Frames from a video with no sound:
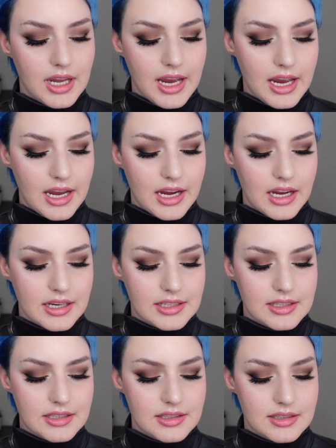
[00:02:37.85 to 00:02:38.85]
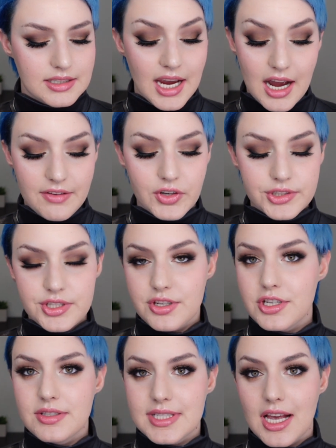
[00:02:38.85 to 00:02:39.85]
And yeah, I've also
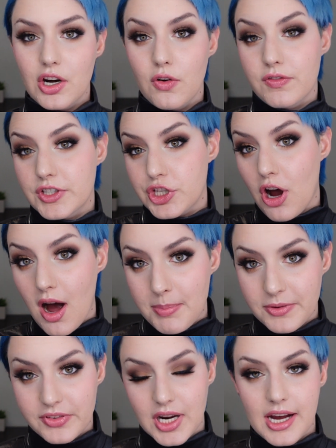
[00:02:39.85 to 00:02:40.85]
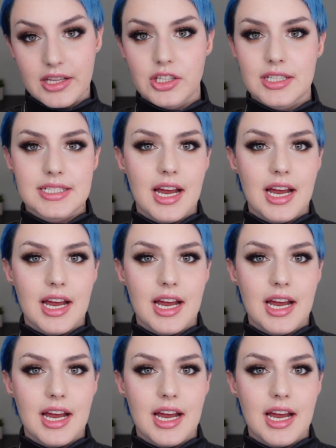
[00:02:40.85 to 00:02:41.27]
used that over top of an eye look